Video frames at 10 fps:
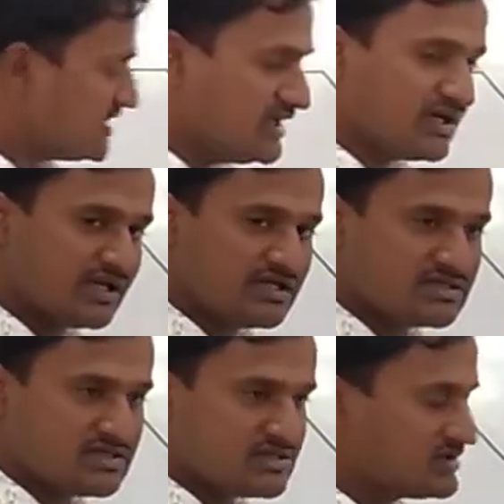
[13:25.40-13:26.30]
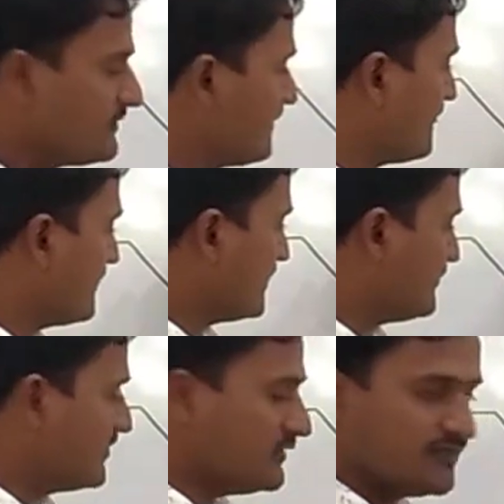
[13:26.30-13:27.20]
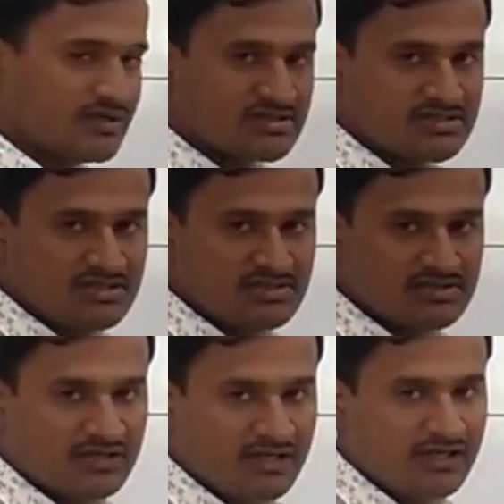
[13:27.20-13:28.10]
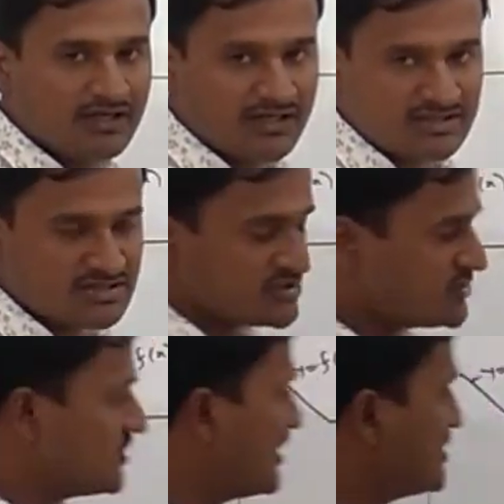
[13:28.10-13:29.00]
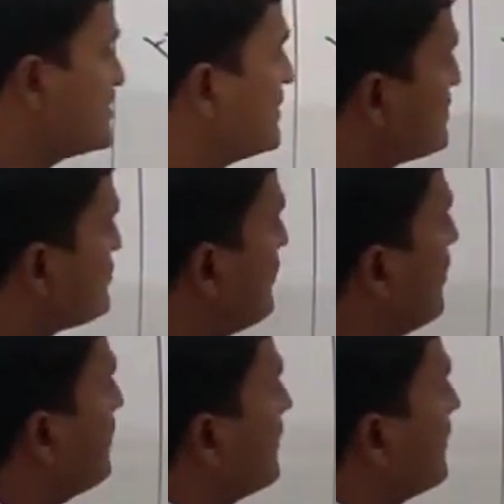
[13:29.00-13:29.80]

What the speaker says: increases, f of x is decreases. So hence it is called